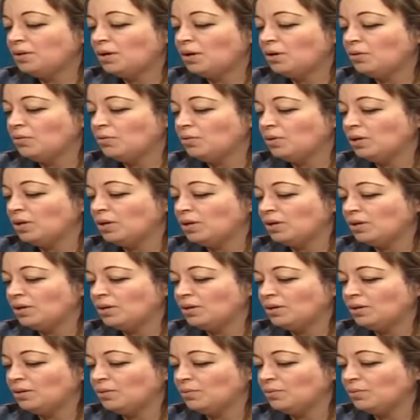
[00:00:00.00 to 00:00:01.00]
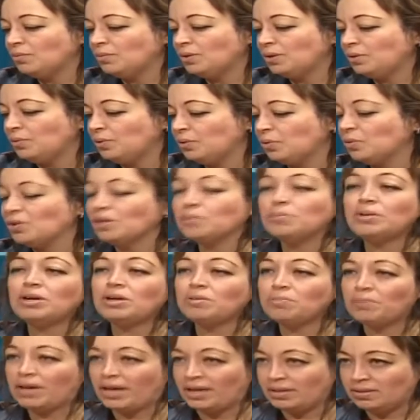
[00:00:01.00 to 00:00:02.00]
know, what do we call the
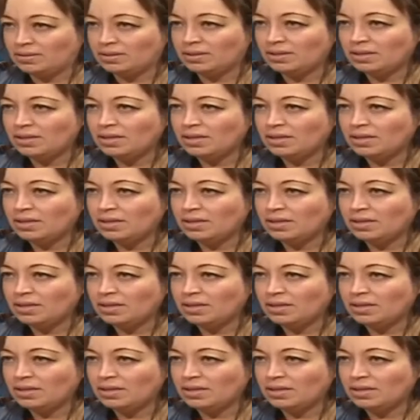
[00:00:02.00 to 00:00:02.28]
mermaid?